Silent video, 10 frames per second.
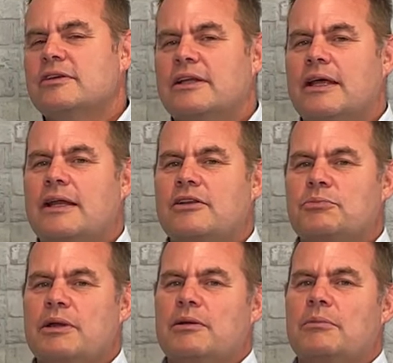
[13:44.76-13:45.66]
And, and it's
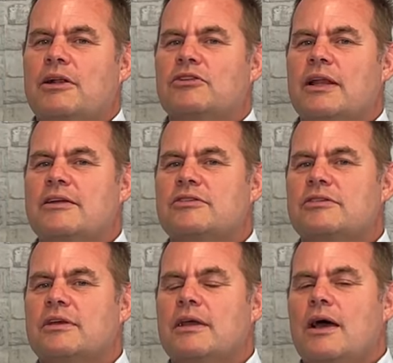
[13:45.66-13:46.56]
been a much
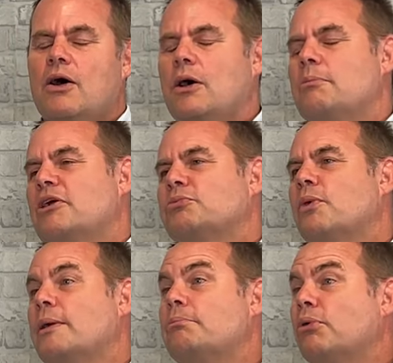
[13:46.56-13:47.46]
less, a much
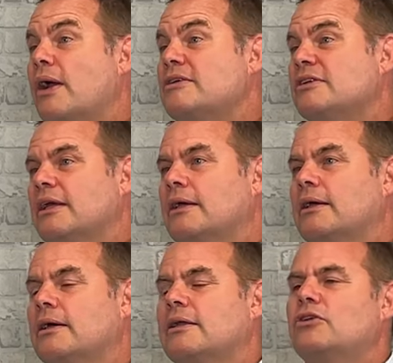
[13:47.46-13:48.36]
more embracing
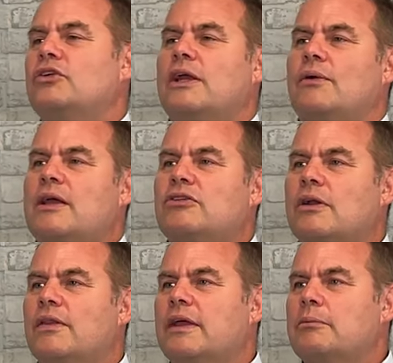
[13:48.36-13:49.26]
generation,
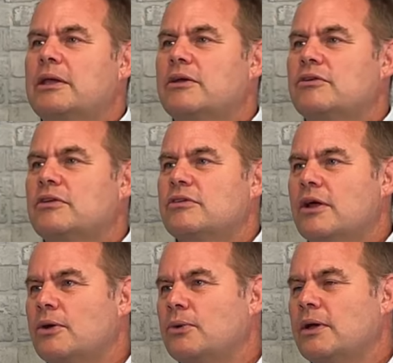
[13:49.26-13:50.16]
I think, because there's
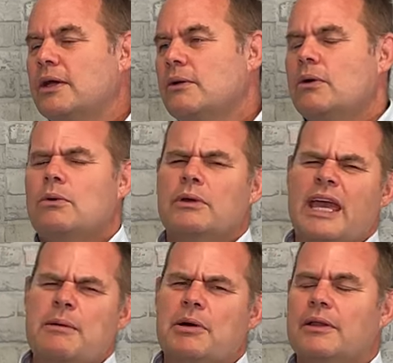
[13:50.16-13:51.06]
no, oh
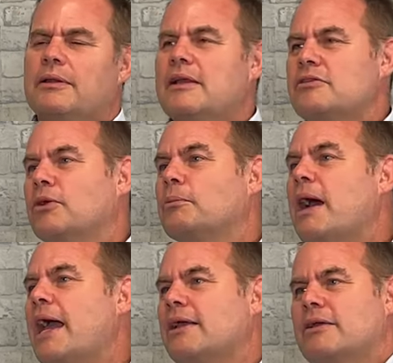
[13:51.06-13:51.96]
yeah, but let's look
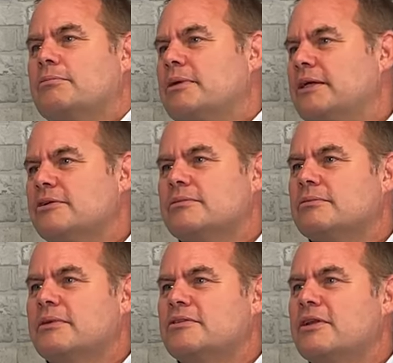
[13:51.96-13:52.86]
back, because
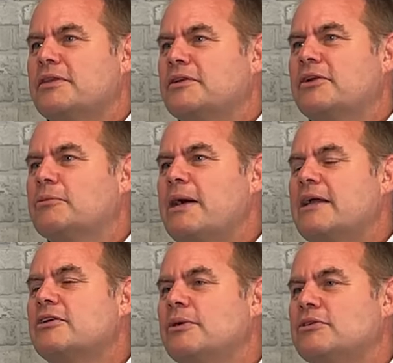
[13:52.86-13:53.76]
there's nothing to look
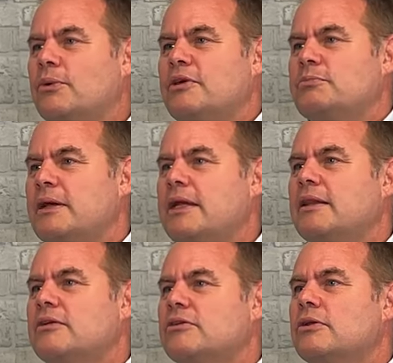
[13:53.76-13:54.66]
back to. It's always been in
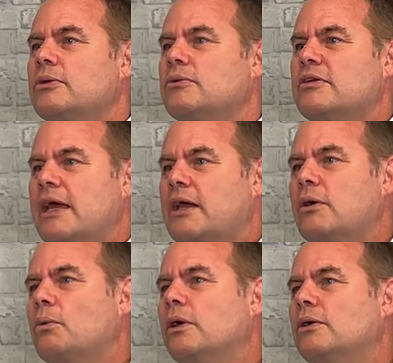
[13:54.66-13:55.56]
this new tech
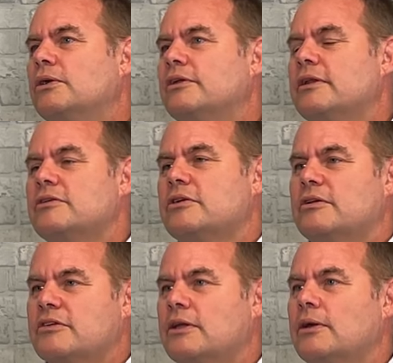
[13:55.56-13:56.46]
world that's
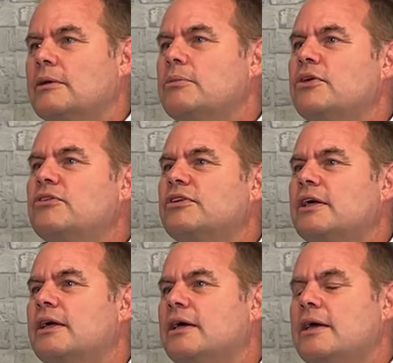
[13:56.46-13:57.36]
continually moved at
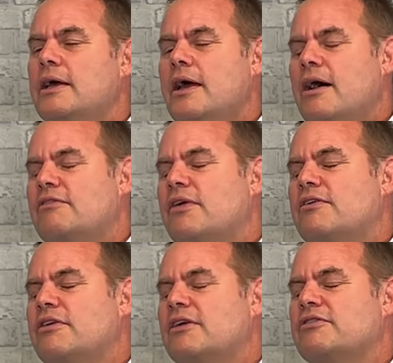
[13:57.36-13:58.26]
a, a very,
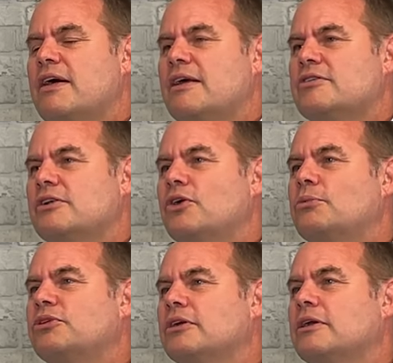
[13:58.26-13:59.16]
very fast
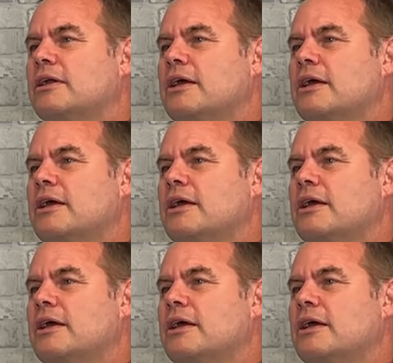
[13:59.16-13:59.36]
adoption